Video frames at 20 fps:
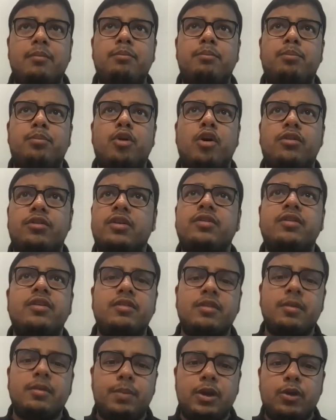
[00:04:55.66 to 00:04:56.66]
processes,
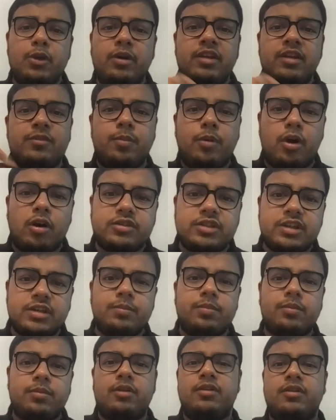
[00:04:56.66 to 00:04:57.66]
the POS
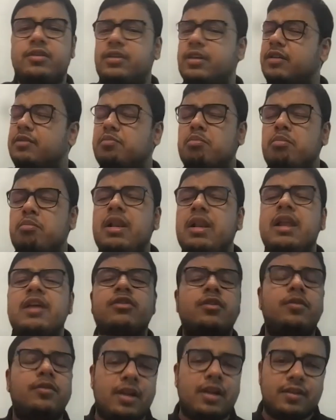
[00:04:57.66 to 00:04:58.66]
blockchain processes millions
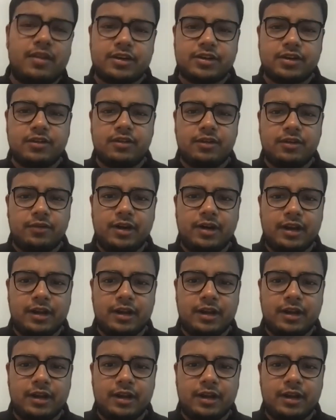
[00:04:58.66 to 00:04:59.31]
of transactions every day.